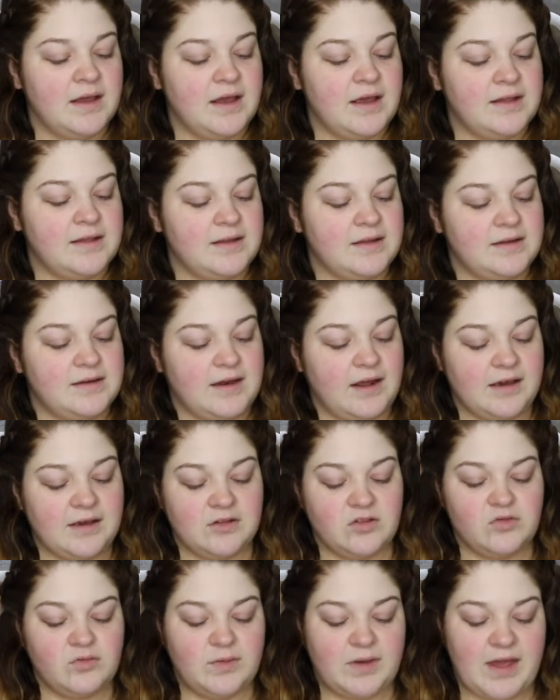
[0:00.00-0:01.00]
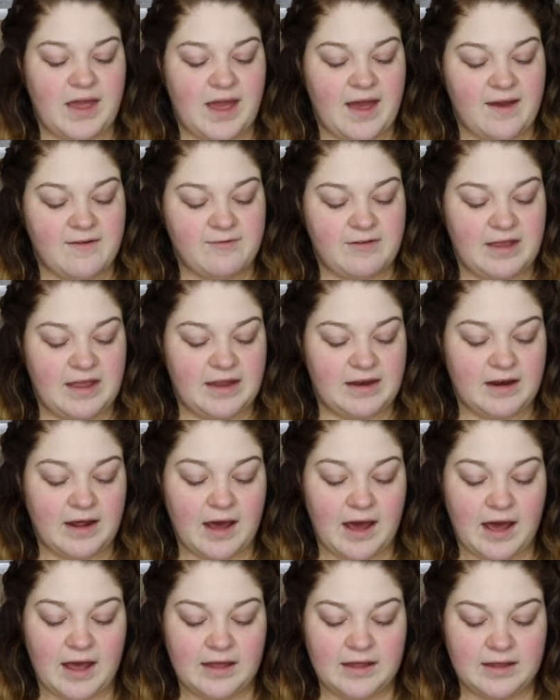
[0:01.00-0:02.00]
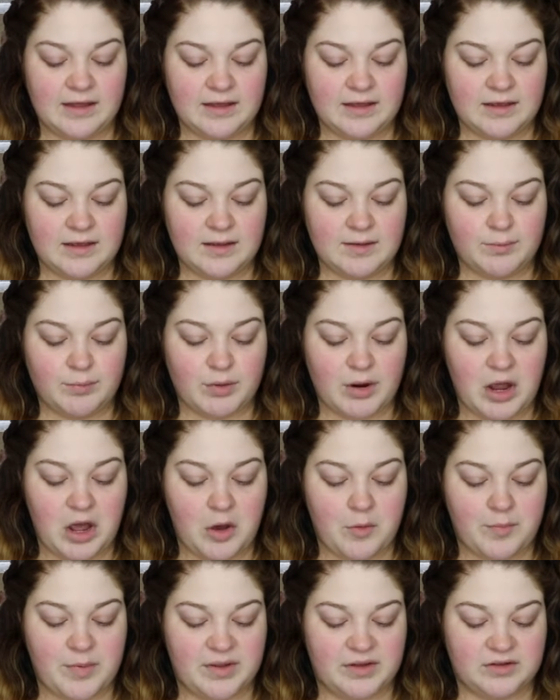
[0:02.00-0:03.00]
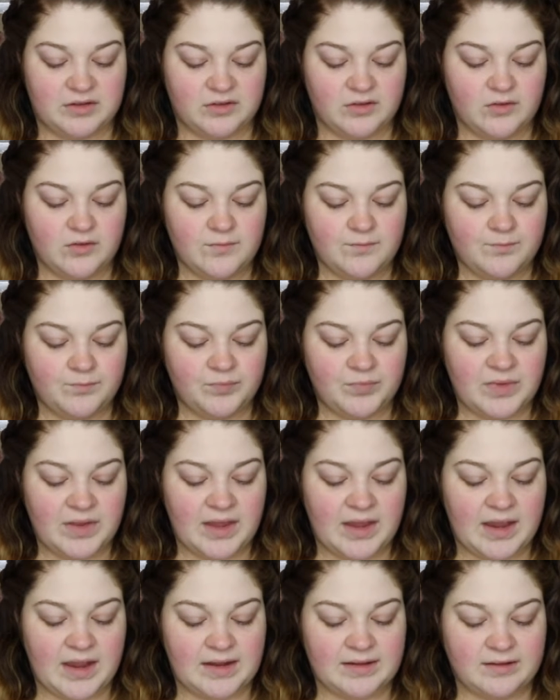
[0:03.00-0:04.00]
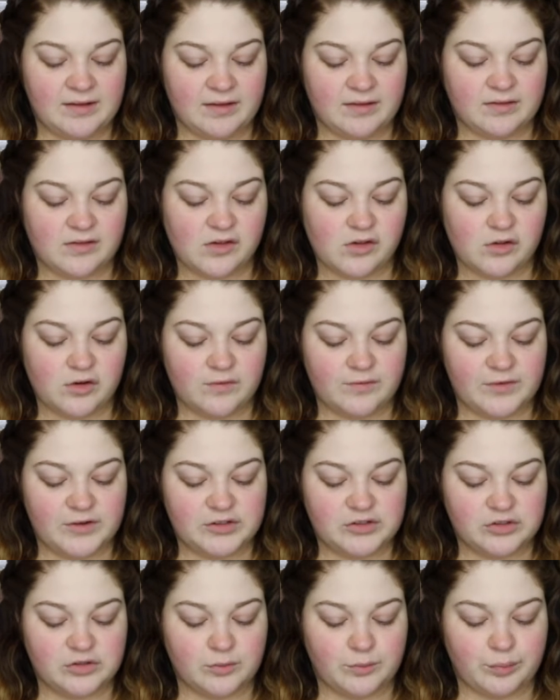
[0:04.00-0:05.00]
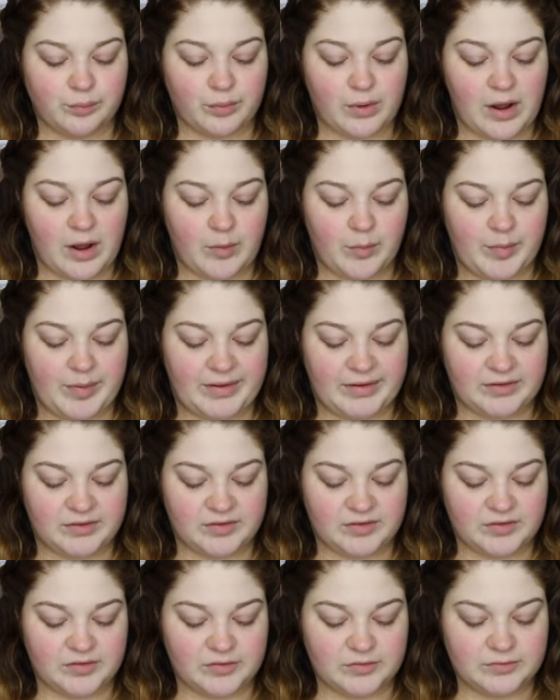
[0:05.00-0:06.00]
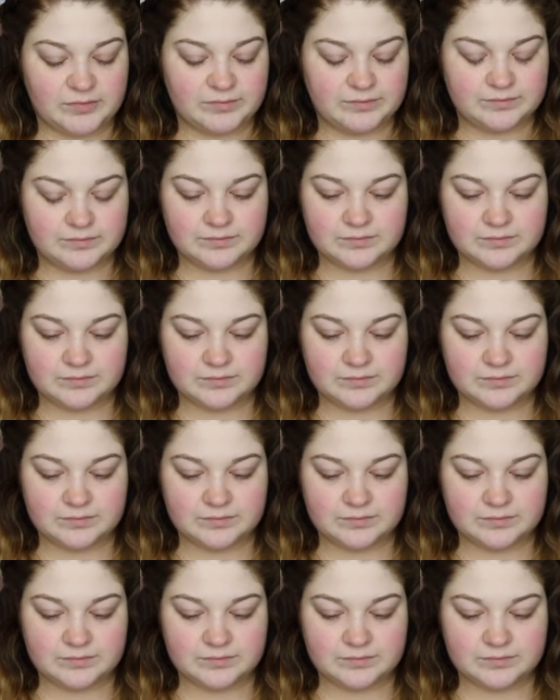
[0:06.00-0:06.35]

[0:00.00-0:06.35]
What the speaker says: And then next we have an eyebrow pencil. It says Universal Brow Pencil.